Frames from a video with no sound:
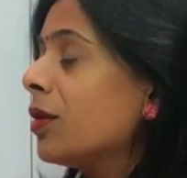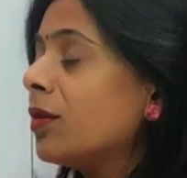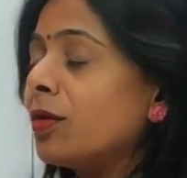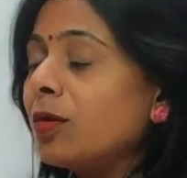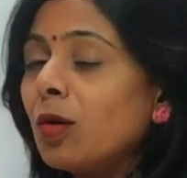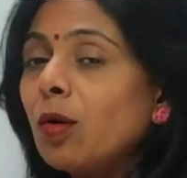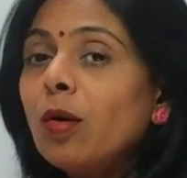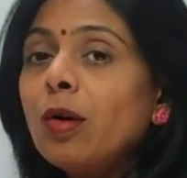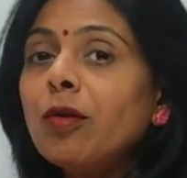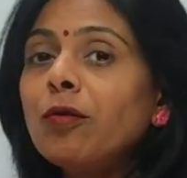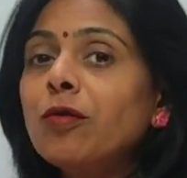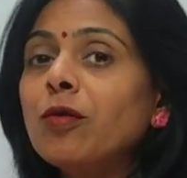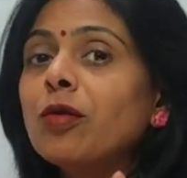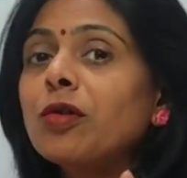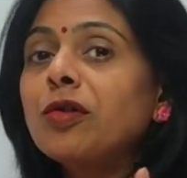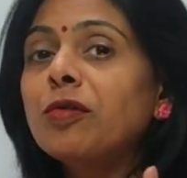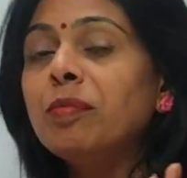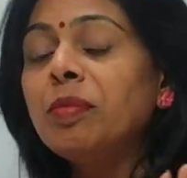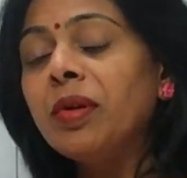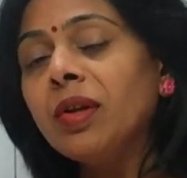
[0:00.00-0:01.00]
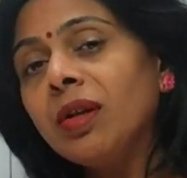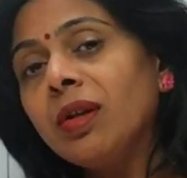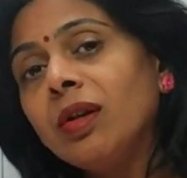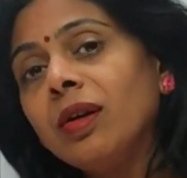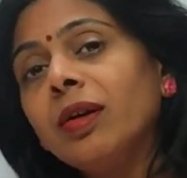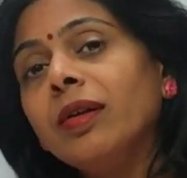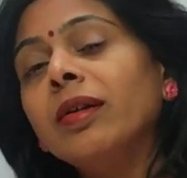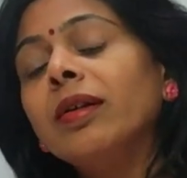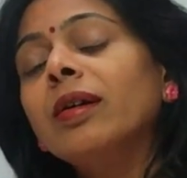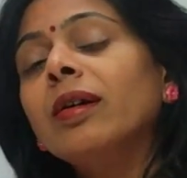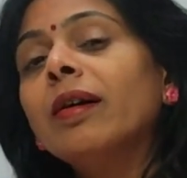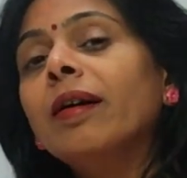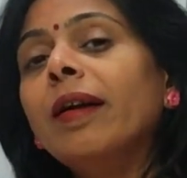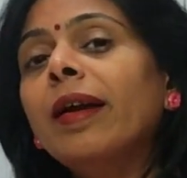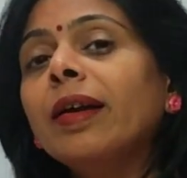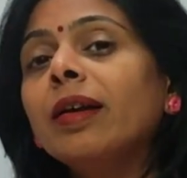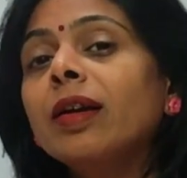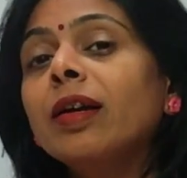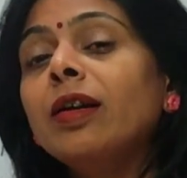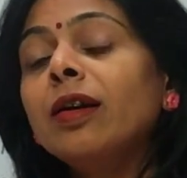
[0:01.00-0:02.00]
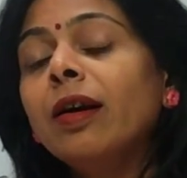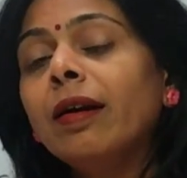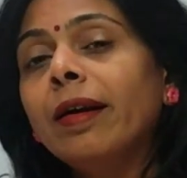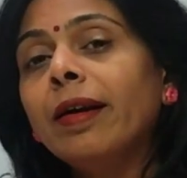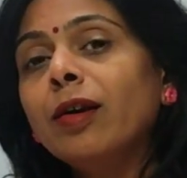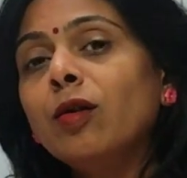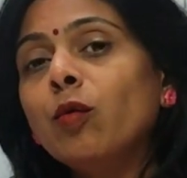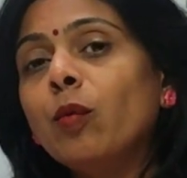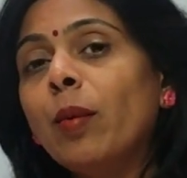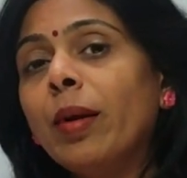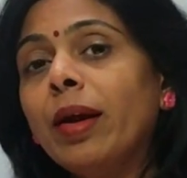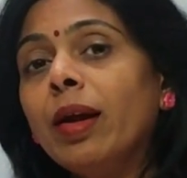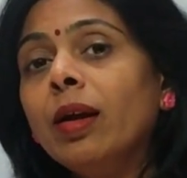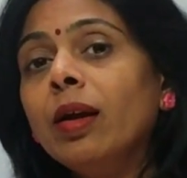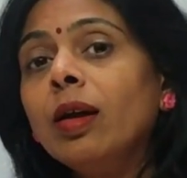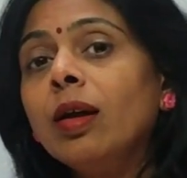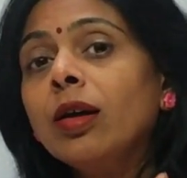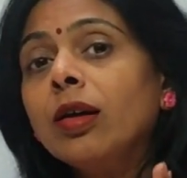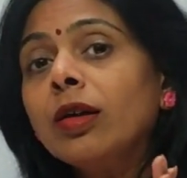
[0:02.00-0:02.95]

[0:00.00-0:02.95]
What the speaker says: So if you are speaking it in a incorrect way,